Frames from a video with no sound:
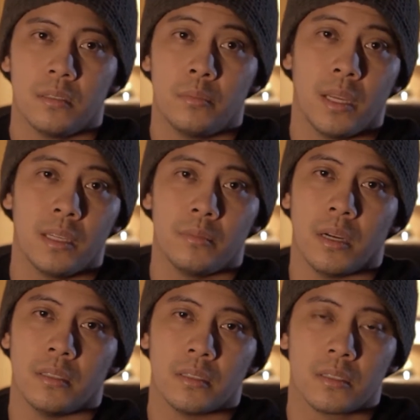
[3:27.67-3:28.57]
paid
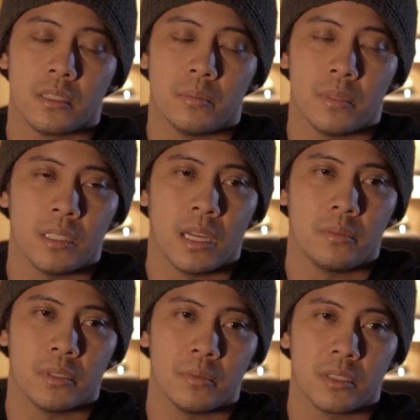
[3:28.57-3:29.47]
by another company. I
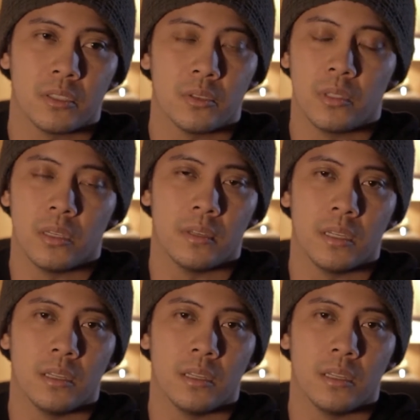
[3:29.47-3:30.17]
pretty much can do whatever the hell